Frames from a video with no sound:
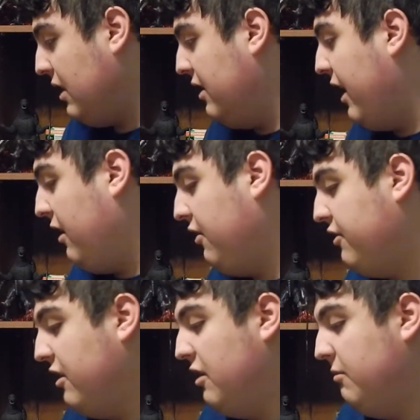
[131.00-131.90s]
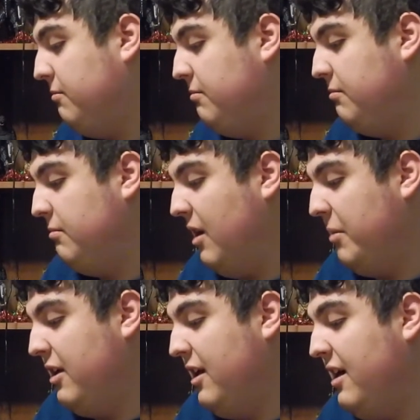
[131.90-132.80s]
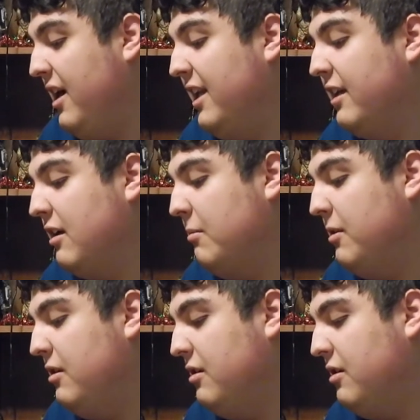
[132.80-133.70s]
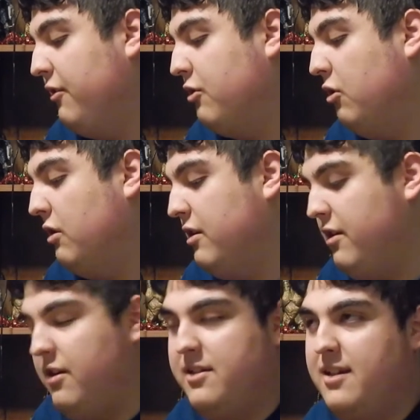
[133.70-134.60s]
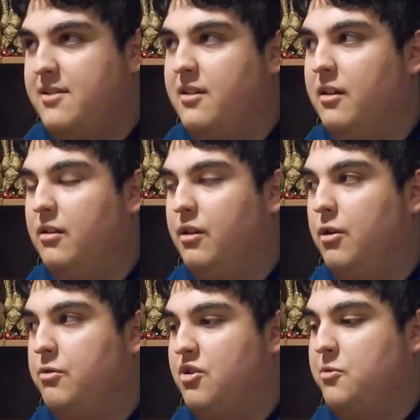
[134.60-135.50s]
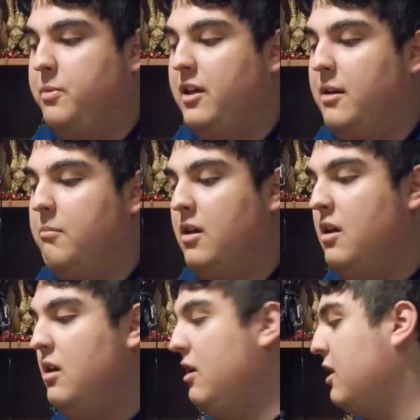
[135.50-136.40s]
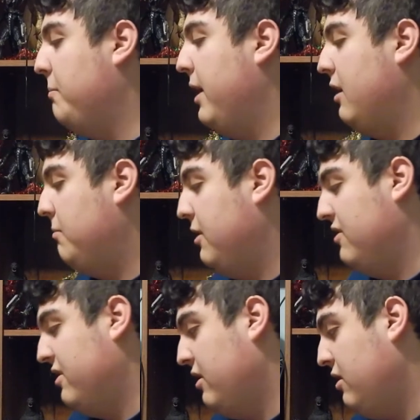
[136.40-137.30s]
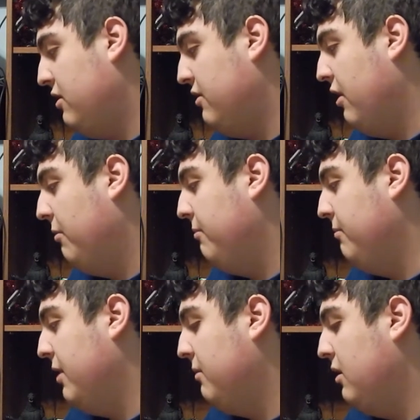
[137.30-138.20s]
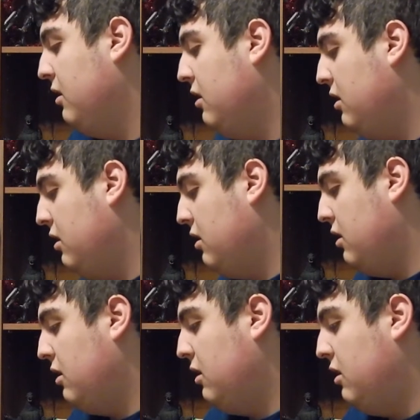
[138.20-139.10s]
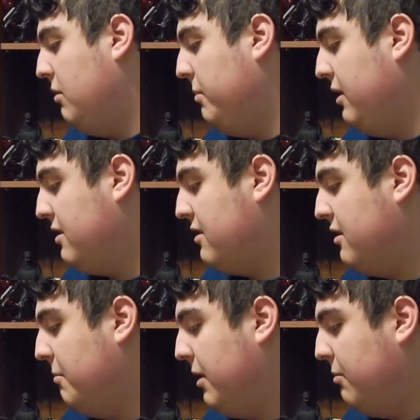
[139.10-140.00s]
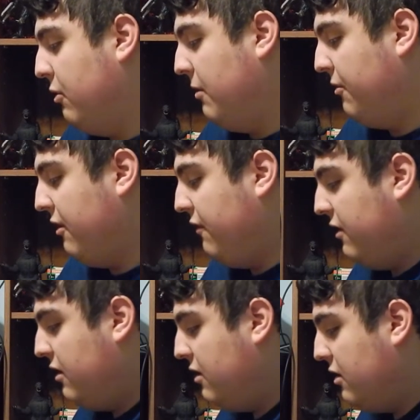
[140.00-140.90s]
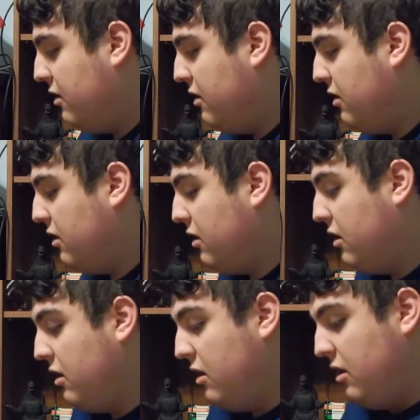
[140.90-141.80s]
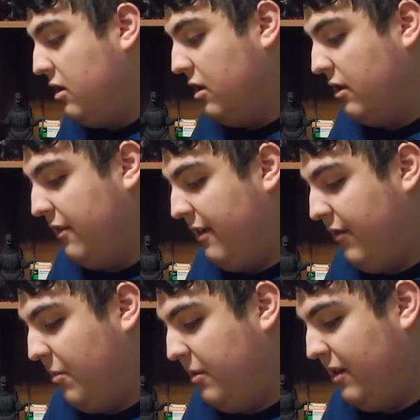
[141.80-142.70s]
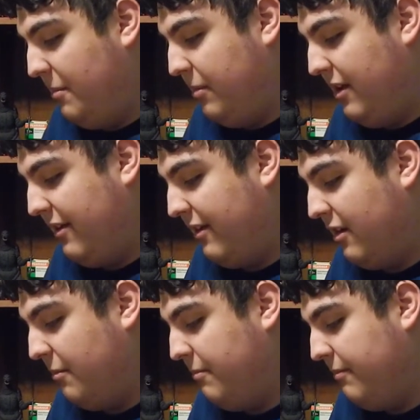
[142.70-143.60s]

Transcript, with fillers: Yeah, so, I mean, I, I like him. He, he's cool. He, he's a nice little display companion piece. So, yeah. But, the big boy himself. Uh, does he have any pl plastic on him?